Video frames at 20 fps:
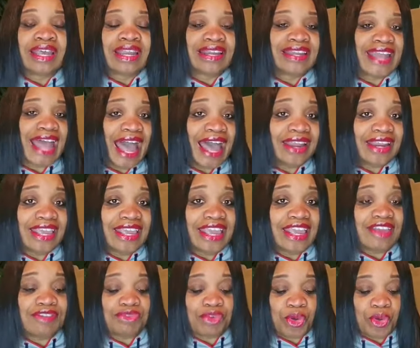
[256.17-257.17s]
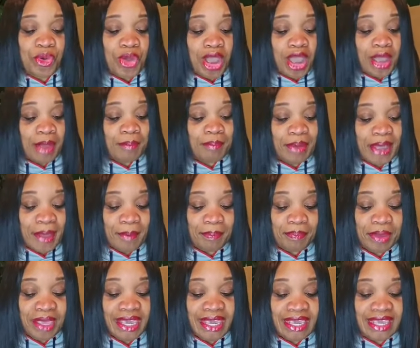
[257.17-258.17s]
Not evil,
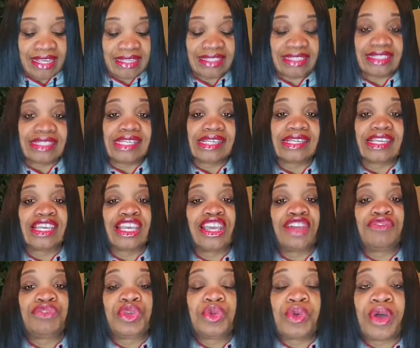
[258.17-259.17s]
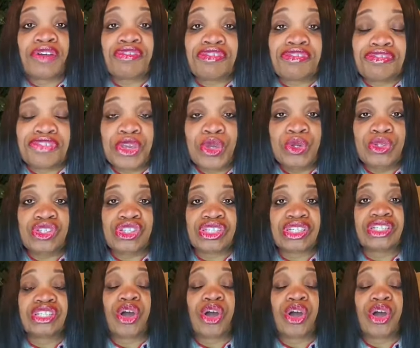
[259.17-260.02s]
but peace to give you a future,